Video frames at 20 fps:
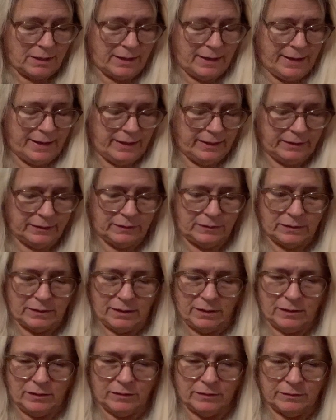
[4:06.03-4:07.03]
And,
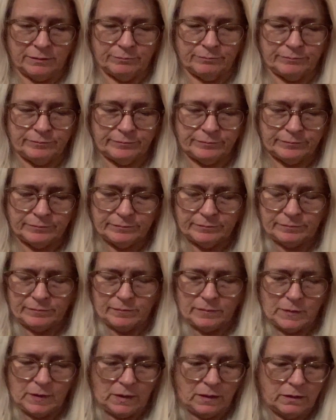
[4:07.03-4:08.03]

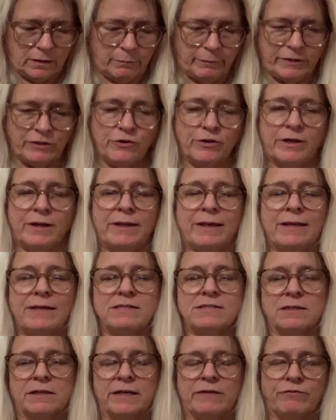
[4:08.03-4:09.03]
I mean, you could
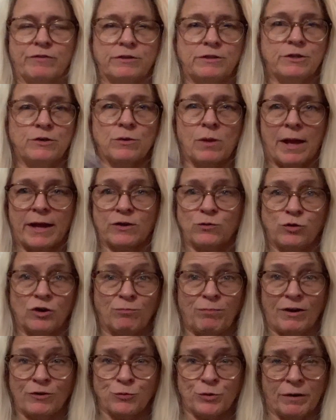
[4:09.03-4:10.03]
easily, if you do like
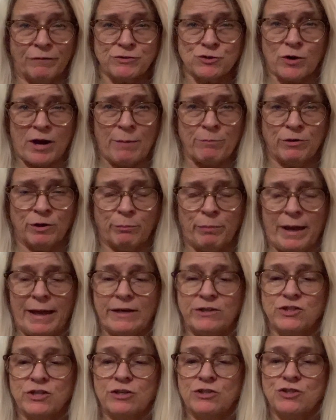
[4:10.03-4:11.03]
12 by 12 scrapbook
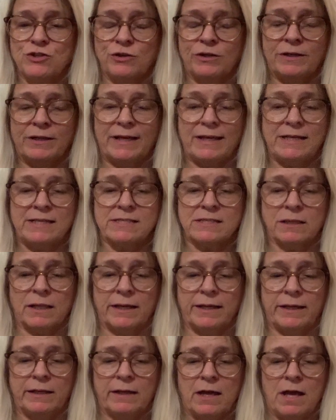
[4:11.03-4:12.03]
pages, you could
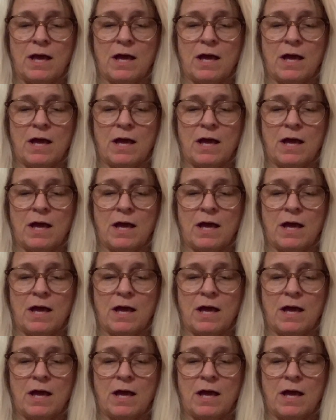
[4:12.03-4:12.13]
easily